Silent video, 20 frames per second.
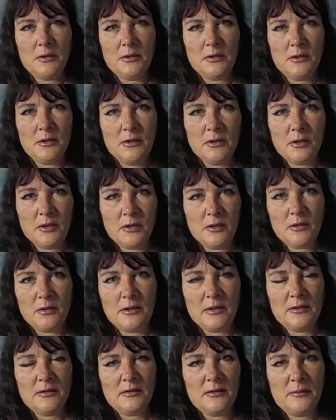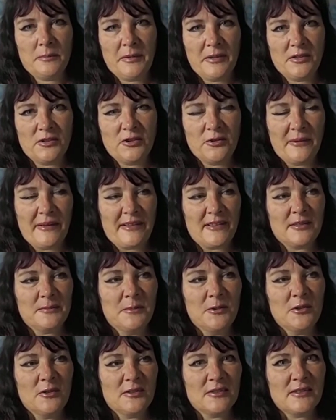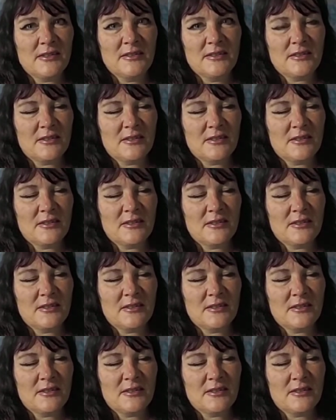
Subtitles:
you know, a bit too exposing.